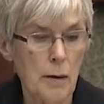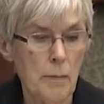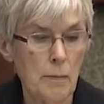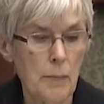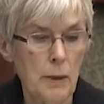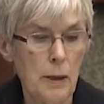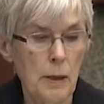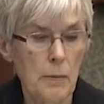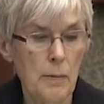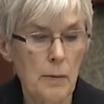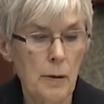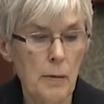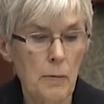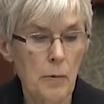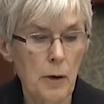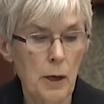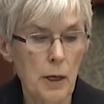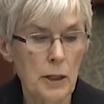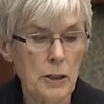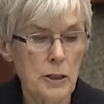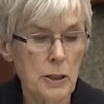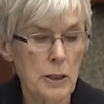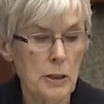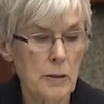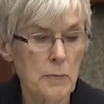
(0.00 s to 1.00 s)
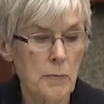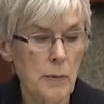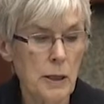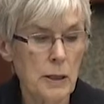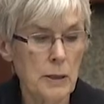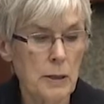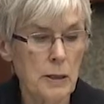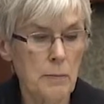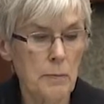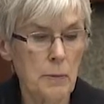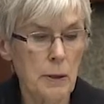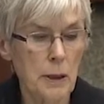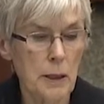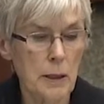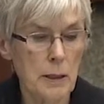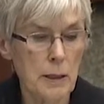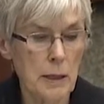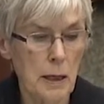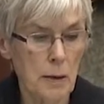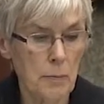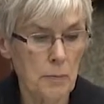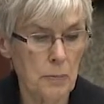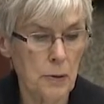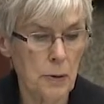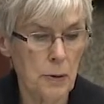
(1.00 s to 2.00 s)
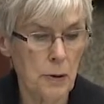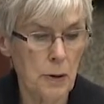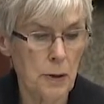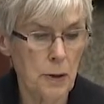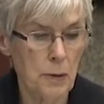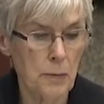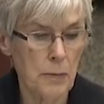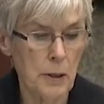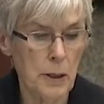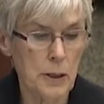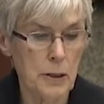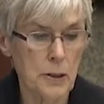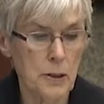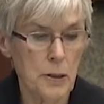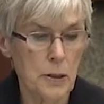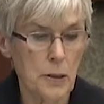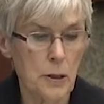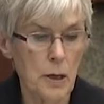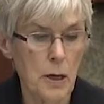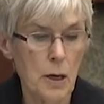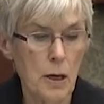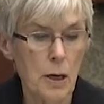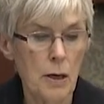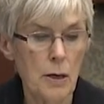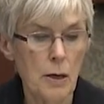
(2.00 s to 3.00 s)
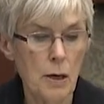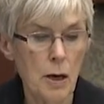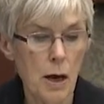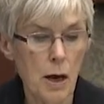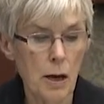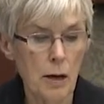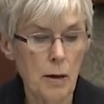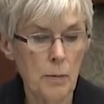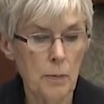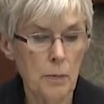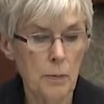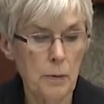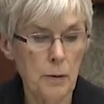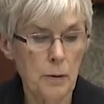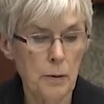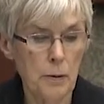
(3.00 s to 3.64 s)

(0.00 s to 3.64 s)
Minimum wage is meant to be a temporary measure, not a